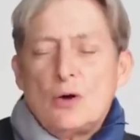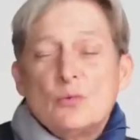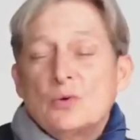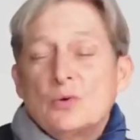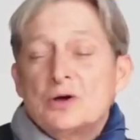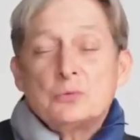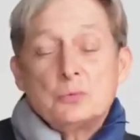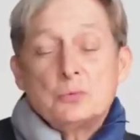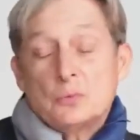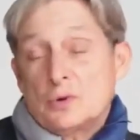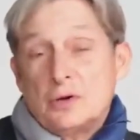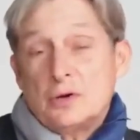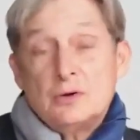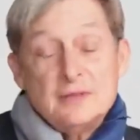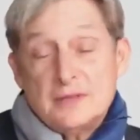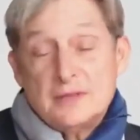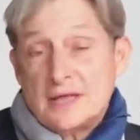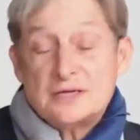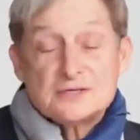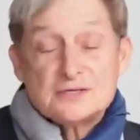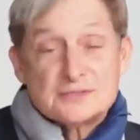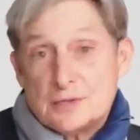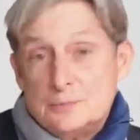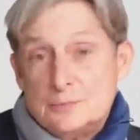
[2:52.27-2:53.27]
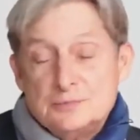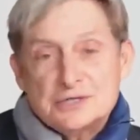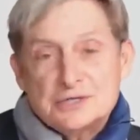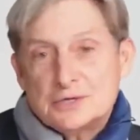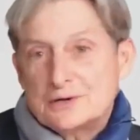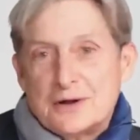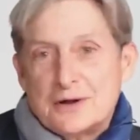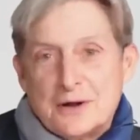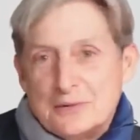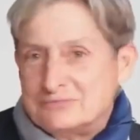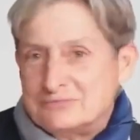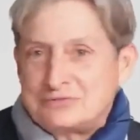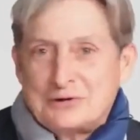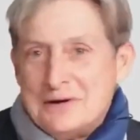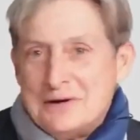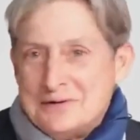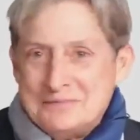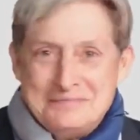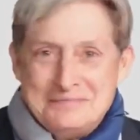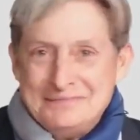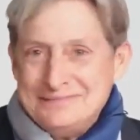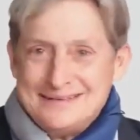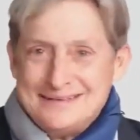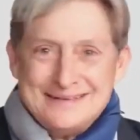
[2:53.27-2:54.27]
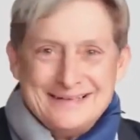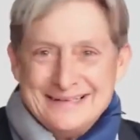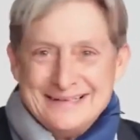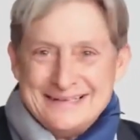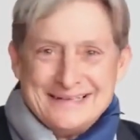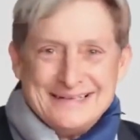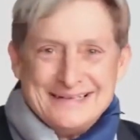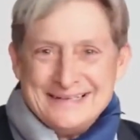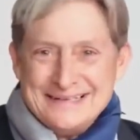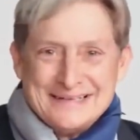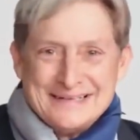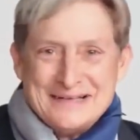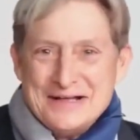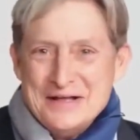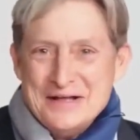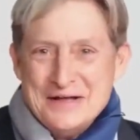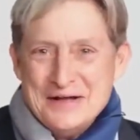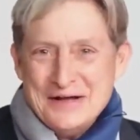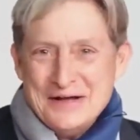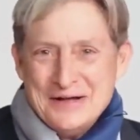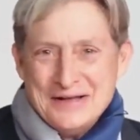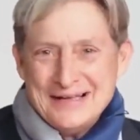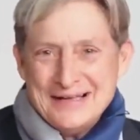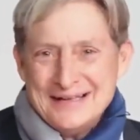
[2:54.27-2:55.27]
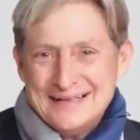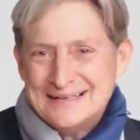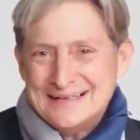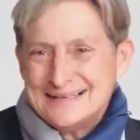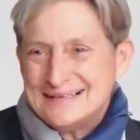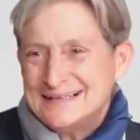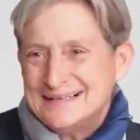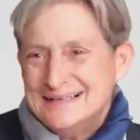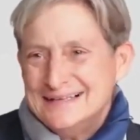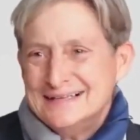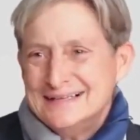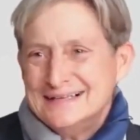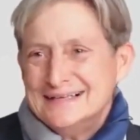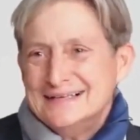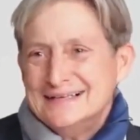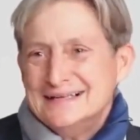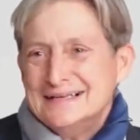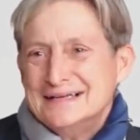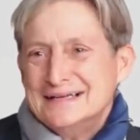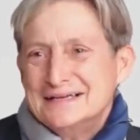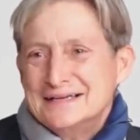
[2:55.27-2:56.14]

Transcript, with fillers: we as individuals are always defining our gender through our own